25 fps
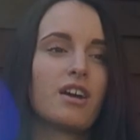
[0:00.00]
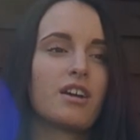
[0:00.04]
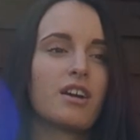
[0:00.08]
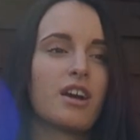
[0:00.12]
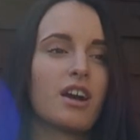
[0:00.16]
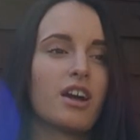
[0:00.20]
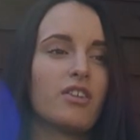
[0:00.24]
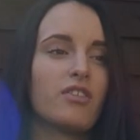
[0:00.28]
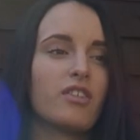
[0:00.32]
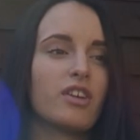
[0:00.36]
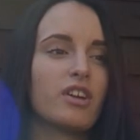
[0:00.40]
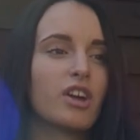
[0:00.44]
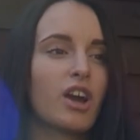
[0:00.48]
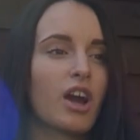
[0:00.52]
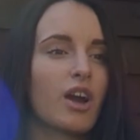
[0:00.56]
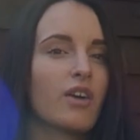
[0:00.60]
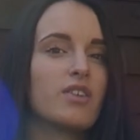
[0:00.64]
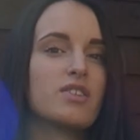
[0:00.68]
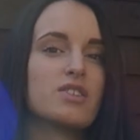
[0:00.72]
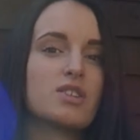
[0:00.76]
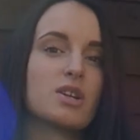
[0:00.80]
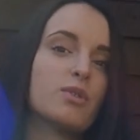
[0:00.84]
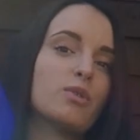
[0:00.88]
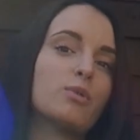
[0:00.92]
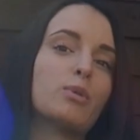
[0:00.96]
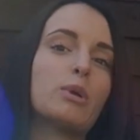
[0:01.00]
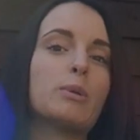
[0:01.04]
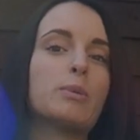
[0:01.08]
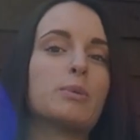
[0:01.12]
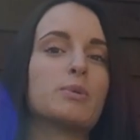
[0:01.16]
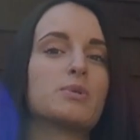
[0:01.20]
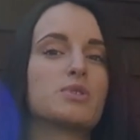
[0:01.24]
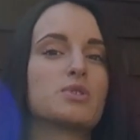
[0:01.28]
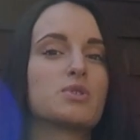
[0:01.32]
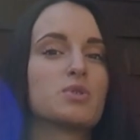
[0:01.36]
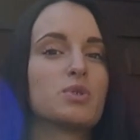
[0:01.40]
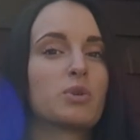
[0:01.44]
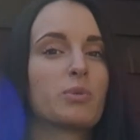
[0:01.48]
kind of encourage other
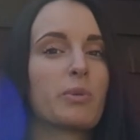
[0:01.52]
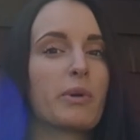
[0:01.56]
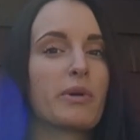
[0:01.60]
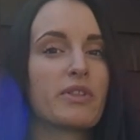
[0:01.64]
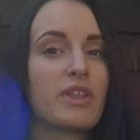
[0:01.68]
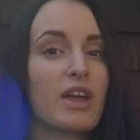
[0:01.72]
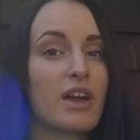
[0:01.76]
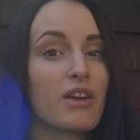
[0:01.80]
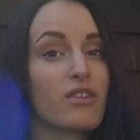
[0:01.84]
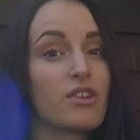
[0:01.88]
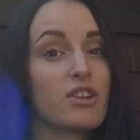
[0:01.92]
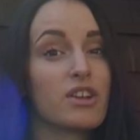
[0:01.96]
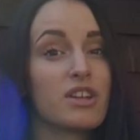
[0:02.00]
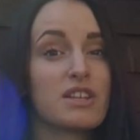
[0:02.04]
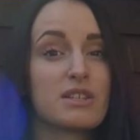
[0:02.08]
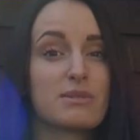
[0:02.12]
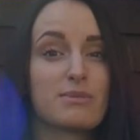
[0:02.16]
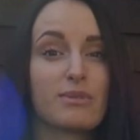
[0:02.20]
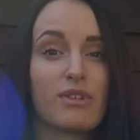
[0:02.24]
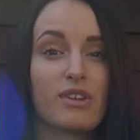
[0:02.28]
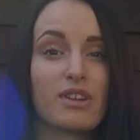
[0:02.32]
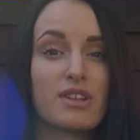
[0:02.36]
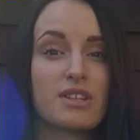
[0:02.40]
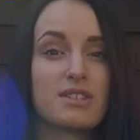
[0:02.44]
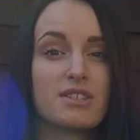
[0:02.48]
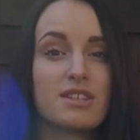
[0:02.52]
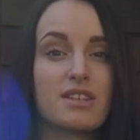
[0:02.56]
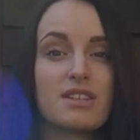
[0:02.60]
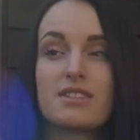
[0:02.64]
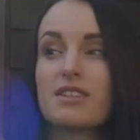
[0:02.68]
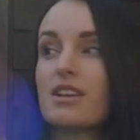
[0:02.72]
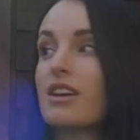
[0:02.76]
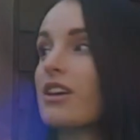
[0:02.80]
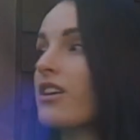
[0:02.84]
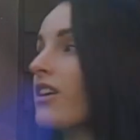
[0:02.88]
people to talk about their own experiences